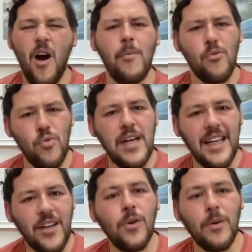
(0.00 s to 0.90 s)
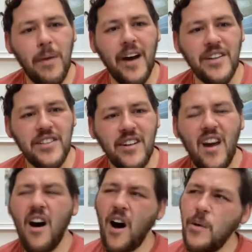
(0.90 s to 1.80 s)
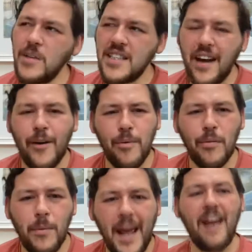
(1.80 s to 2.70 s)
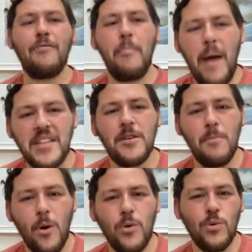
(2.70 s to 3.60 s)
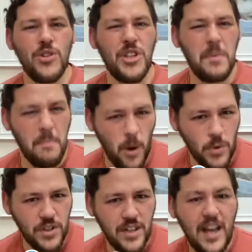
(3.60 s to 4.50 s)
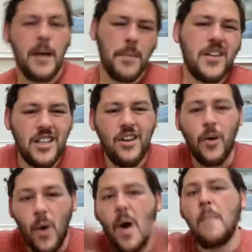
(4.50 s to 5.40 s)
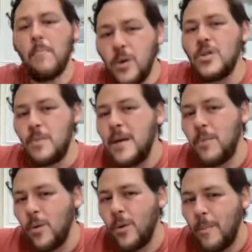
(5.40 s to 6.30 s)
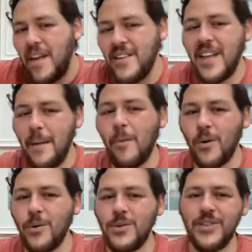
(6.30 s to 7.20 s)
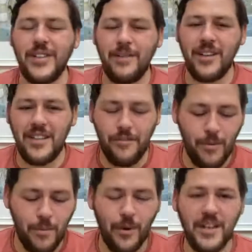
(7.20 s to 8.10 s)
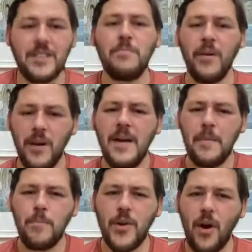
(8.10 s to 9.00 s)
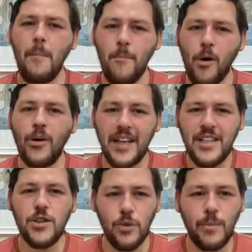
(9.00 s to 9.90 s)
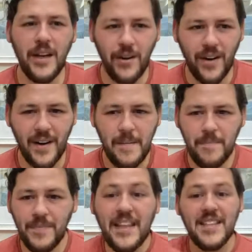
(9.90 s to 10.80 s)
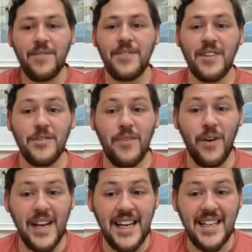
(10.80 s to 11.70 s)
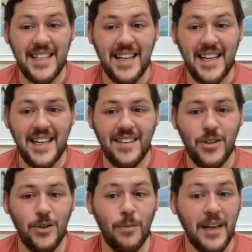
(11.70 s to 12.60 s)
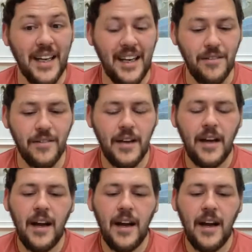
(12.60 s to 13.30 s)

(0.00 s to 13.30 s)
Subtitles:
I'm a really good person. I would say I probably have better morals than most because, you know, most people will bend their morals at different points, but I'm morally superior. That's something that's very easy to believe.